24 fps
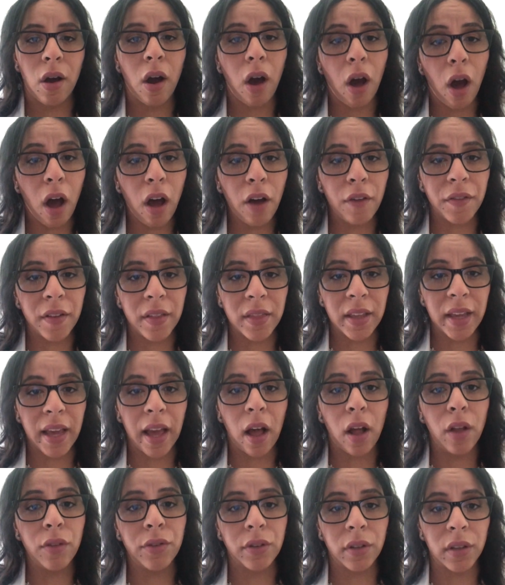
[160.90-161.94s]
Often the
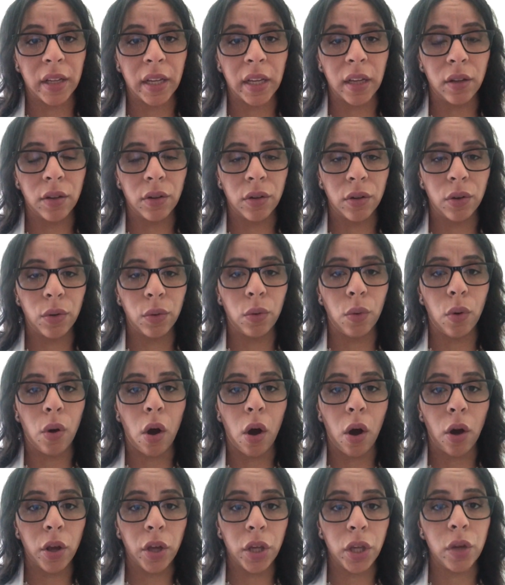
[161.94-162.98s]
elderly, who
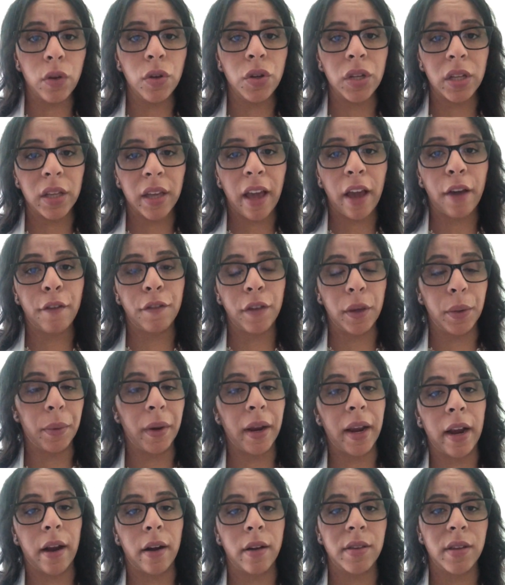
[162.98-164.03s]
usually have fewer
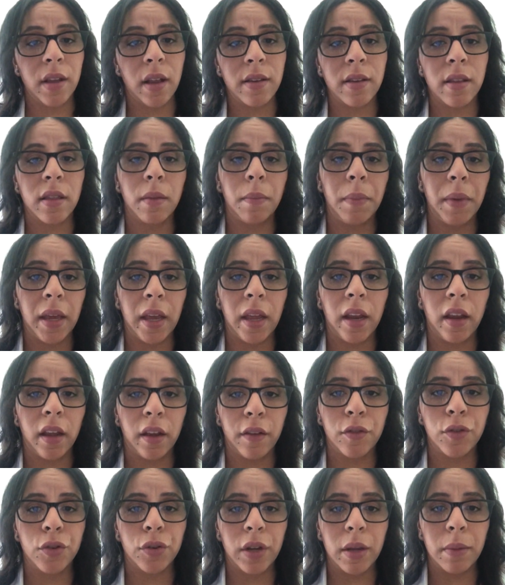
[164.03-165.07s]
hair cells at the beginning
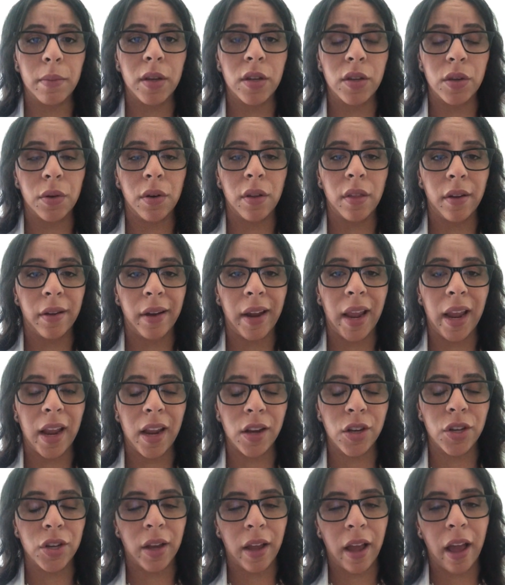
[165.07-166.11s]
of treatment due to their
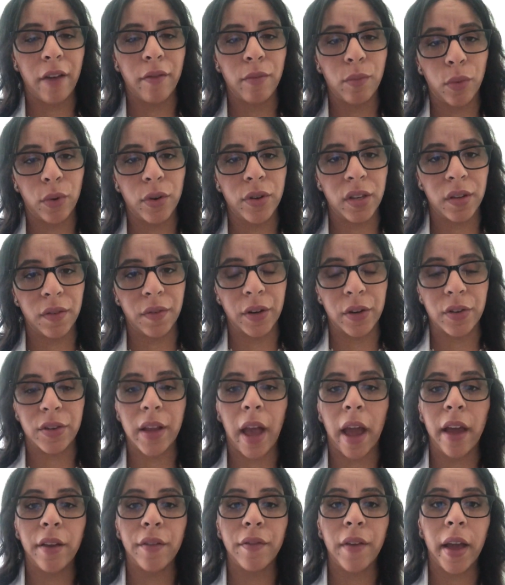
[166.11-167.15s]
age, have more severe
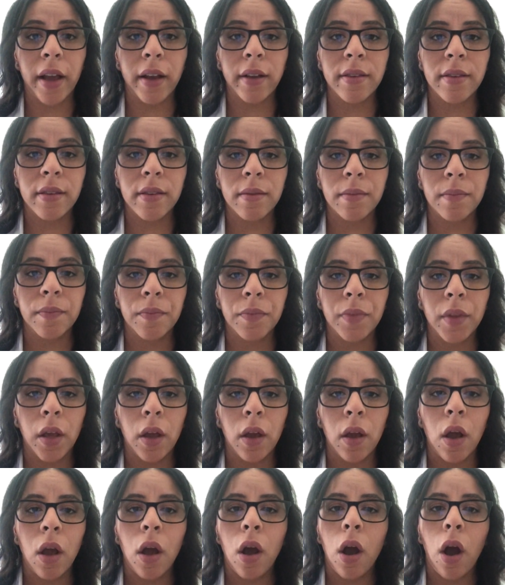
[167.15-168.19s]
side effects.
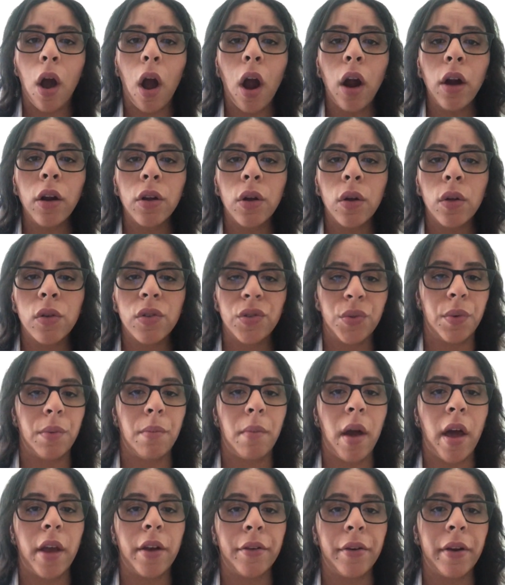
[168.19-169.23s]
Our goals when
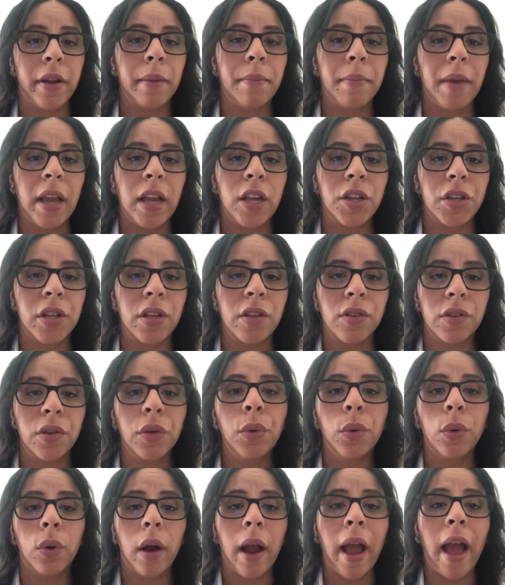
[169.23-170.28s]
monitoring patients
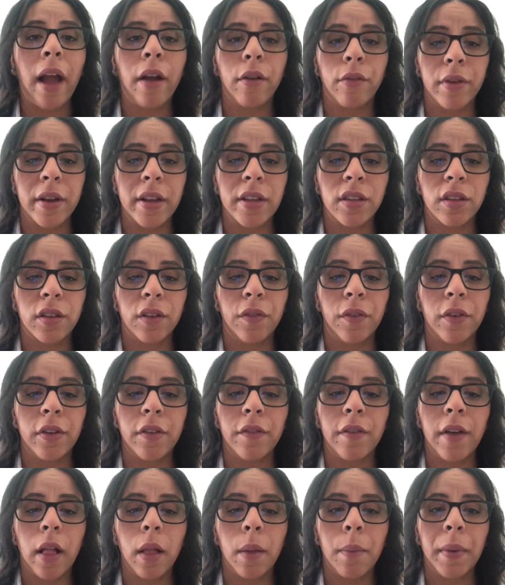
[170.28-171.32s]
who are at risk for
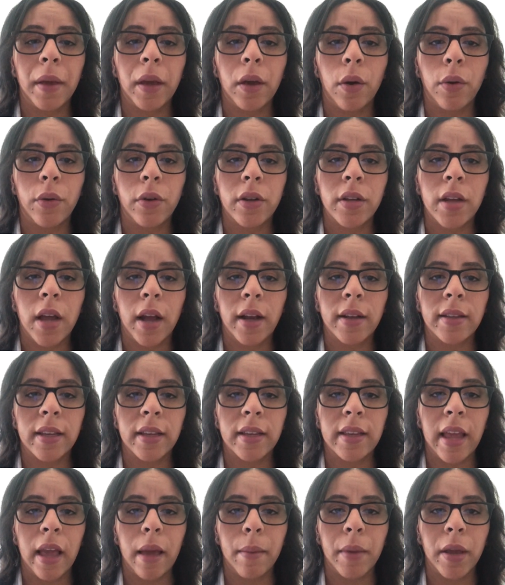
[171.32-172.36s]
developing ototoxic
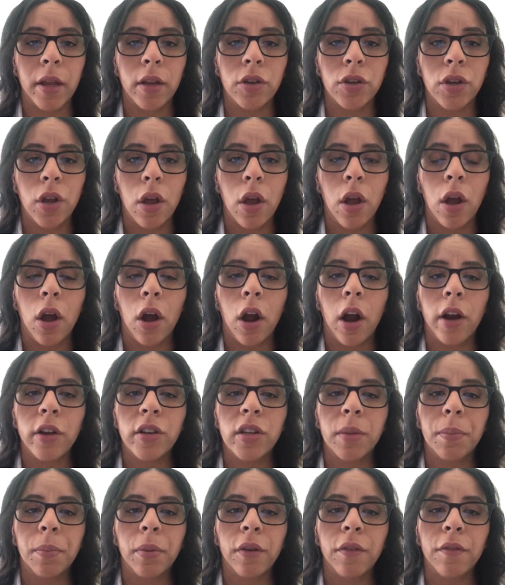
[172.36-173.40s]
damage are
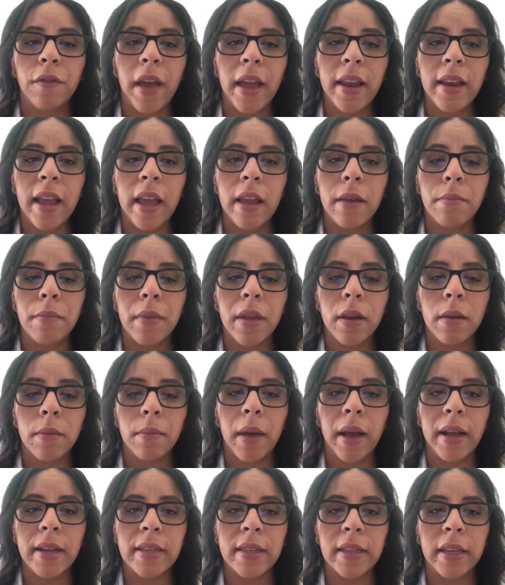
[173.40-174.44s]
to prevent and
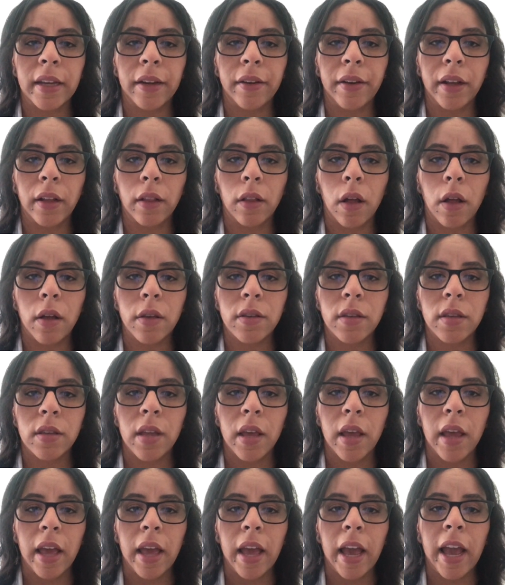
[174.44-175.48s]
minimize the hearing loss,
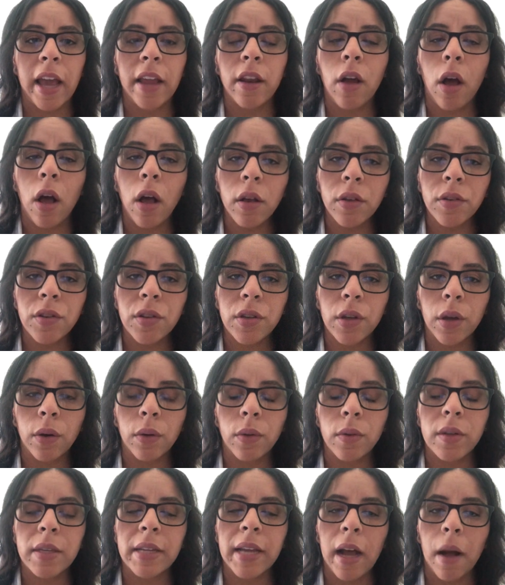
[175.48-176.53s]
and
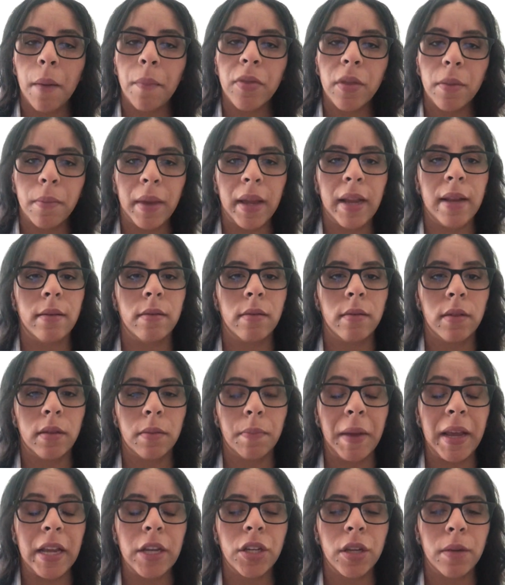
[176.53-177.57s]
also to help the
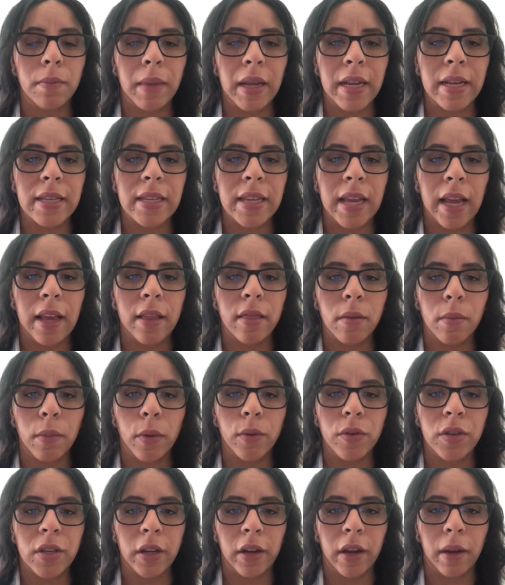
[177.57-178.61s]
patient maintain the
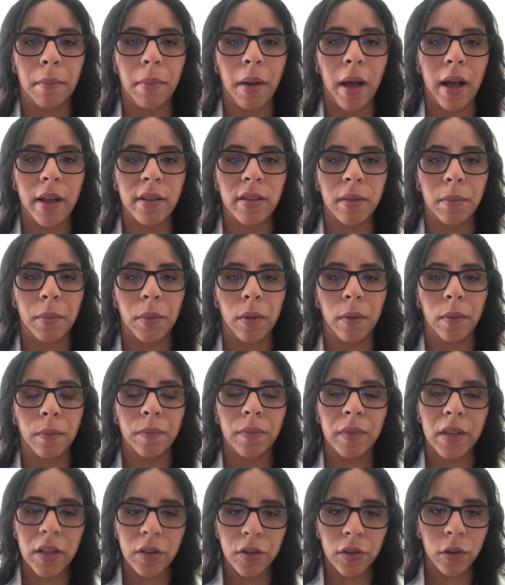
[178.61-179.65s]
most hearing possible.
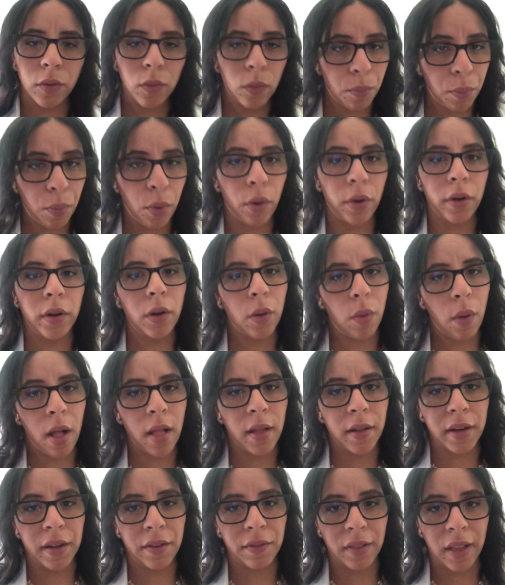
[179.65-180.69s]
These are important
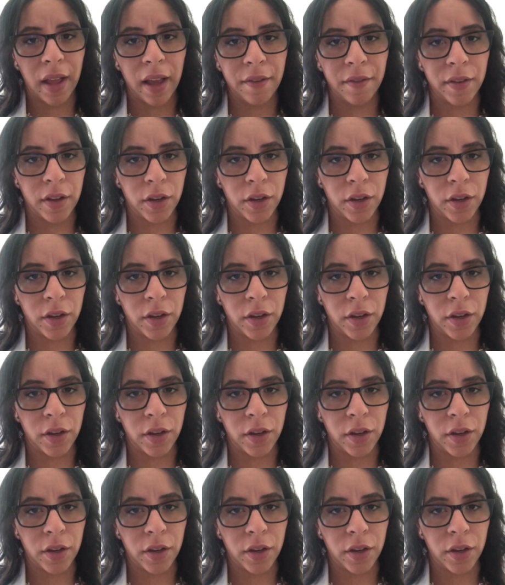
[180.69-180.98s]
quality of life